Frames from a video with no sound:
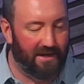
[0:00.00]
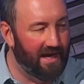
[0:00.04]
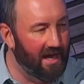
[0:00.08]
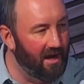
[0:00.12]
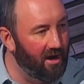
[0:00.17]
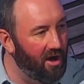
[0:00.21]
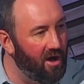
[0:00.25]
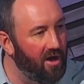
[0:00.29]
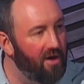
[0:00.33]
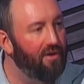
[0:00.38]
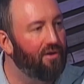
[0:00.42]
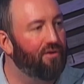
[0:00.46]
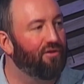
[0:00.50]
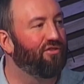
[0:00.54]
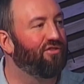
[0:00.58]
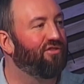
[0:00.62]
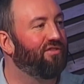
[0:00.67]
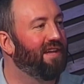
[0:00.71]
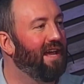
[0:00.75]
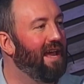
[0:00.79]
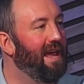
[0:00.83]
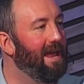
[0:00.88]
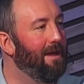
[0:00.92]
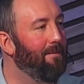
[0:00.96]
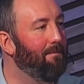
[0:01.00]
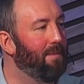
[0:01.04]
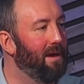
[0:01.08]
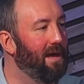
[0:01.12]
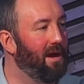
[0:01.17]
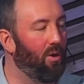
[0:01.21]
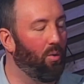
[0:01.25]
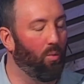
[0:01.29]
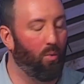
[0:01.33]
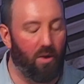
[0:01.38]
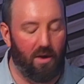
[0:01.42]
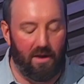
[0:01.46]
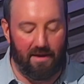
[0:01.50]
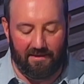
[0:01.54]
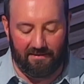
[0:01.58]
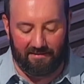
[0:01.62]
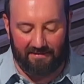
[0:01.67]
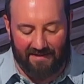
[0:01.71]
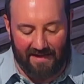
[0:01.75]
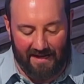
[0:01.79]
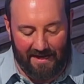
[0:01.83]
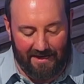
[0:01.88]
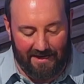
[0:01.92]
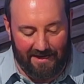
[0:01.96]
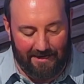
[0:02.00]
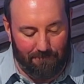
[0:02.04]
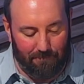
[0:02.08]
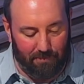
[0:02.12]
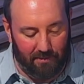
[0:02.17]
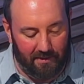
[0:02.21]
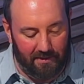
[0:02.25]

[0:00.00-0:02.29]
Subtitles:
kind of understand better what is taking